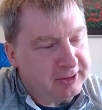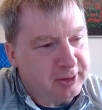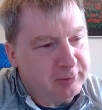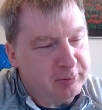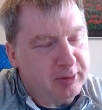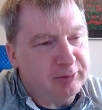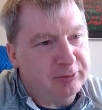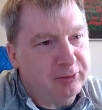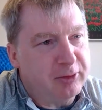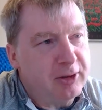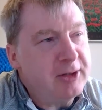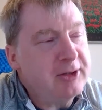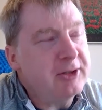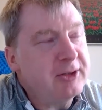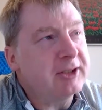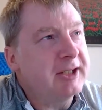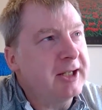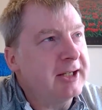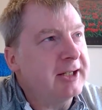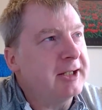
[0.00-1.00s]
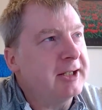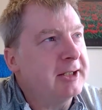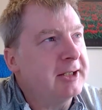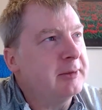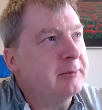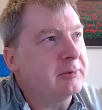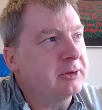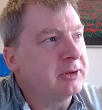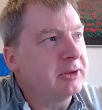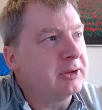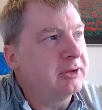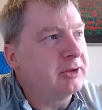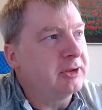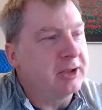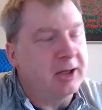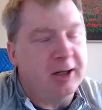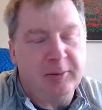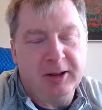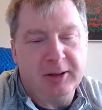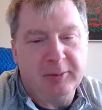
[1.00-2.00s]
It'd be fun to get him to
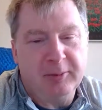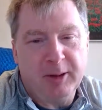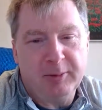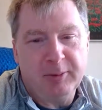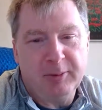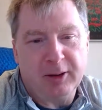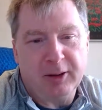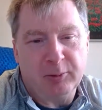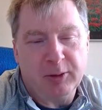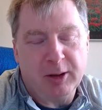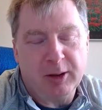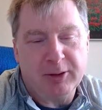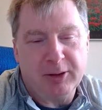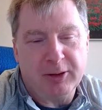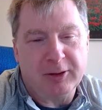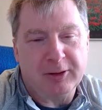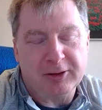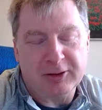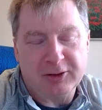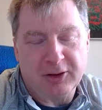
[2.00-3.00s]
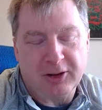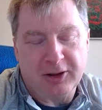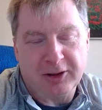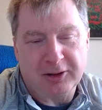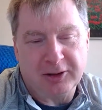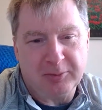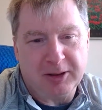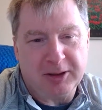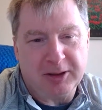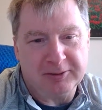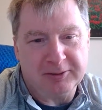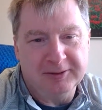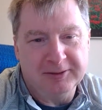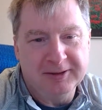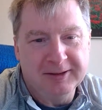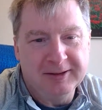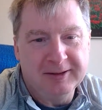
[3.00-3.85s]
come in maybe on a webinar and talk about